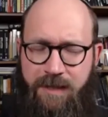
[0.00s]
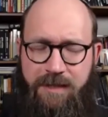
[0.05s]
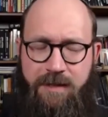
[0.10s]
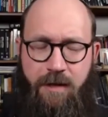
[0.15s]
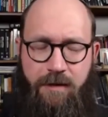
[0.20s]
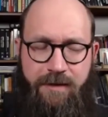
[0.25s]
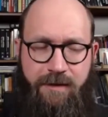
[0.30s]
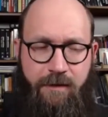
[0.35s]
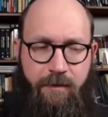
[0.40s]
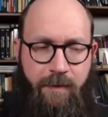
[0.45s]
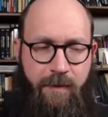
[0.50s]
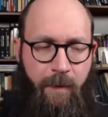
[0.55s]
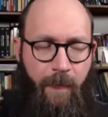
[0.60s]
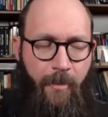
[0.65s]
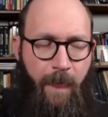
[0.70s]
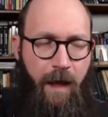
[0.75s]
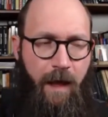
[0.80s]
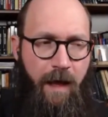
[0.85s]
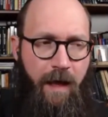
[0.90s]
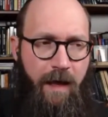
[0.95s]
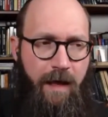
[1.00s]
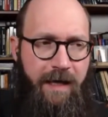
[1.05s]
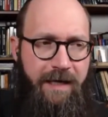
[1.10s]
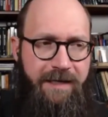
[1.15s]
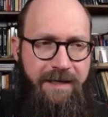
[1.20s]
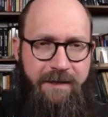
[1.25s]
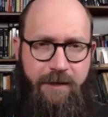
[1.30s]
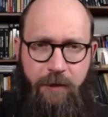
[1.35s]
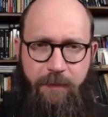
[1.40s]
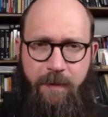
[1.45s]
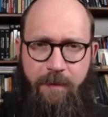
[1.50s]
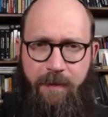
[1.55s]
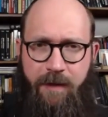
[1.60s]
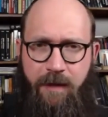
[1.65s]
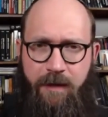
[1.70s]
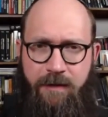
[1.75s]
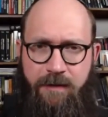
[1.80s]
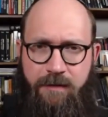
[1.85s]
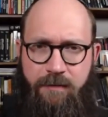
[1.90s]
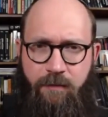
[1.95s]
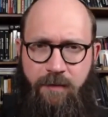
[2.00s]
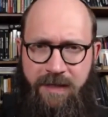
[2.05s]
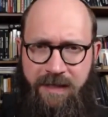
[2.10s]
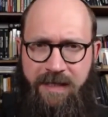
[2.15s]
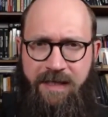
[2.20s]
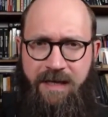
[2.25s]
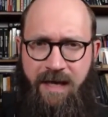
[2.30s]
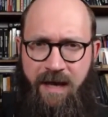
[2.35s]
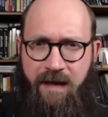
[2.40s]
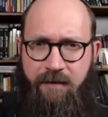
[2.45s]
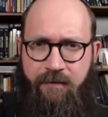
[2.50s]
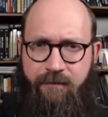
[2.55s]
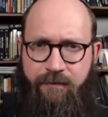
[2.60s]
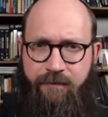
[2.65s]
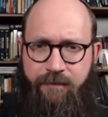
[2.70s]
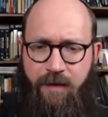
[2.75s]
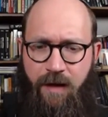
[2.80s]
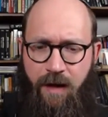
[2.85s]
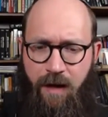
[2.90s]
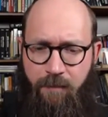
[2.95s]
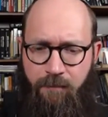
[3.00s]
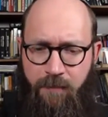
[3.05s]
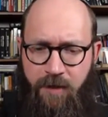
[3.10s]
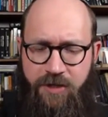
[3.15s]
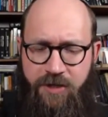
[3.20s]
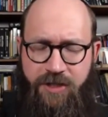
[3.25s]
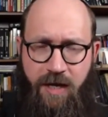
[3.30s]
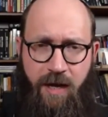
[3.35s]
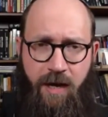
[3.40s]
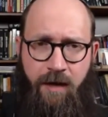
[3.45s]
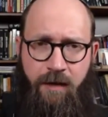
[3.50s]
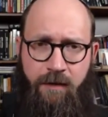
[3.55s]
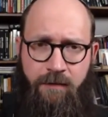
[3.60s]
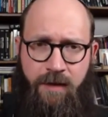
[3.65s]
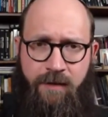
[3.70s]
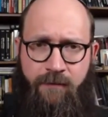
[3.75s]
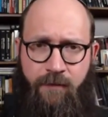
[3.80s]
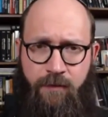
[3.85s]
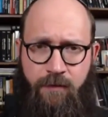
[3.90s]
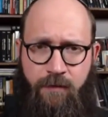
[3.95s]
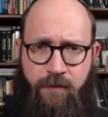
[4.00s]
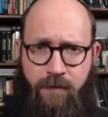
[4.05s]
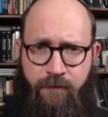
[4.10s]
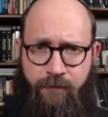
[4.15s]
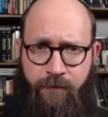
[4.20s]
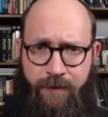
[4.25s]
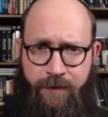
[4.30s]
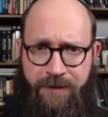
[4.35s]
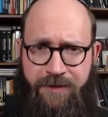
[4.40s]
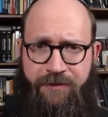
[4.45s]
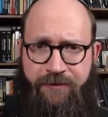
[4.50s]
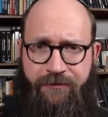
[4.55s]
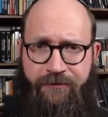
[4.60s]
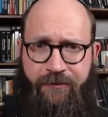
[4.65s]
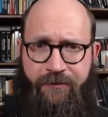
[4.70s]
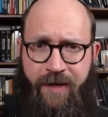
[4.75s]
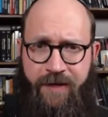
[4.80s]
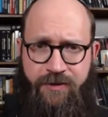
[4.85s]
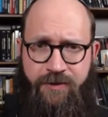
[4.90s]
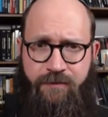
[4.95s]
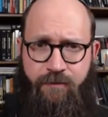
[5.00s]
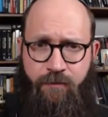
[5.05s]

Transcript: Let's call it stupid it's stupid because we need to have a much higher level of religious uh,